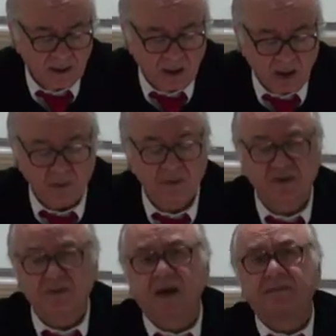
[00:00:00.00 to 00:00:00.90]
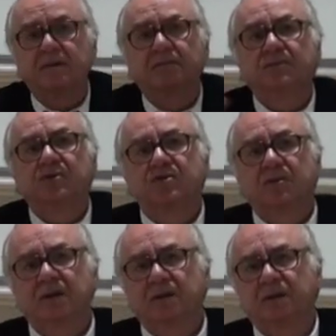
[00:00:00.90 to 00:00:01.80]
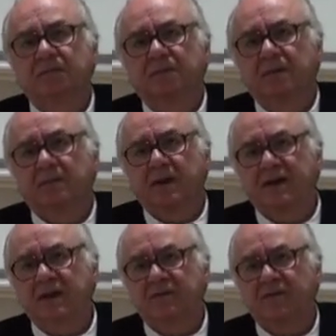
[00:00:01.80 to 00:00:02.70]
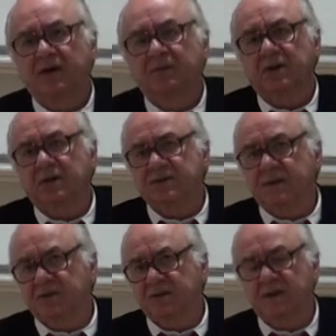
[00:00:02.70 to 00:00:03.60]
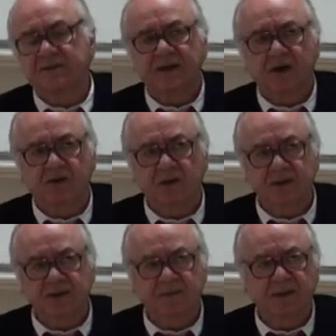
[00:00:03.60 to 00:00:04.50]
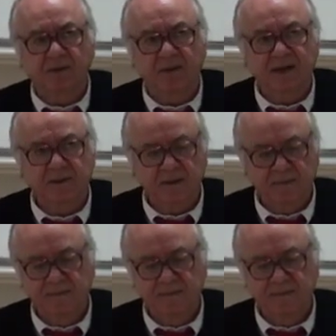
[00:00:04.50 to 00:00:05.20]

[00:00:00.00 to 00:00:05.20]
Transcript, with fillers: uh, which we have um, usually identified with conceptions of secularism in the West.